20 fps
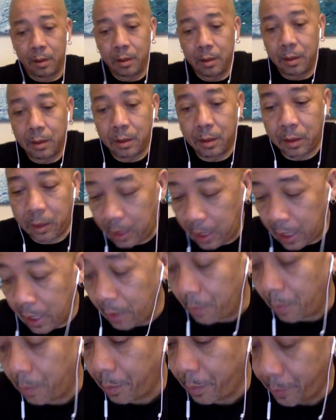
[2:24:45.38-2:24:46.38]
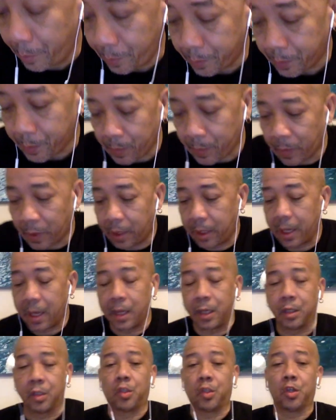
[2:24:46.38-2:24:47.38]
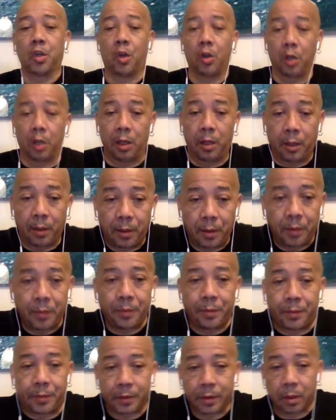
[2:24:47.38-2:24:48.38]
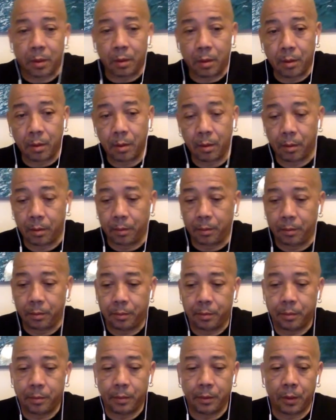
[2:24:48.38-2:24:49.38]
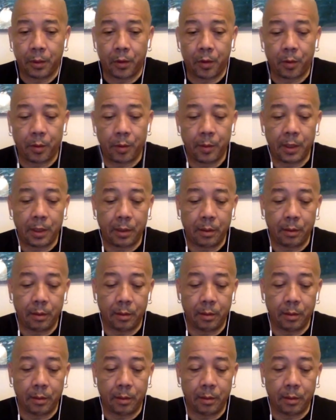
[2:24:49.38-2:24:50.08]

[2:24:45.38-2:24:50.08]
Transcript: Them can juggle. Mm-hmm. You know what I mean?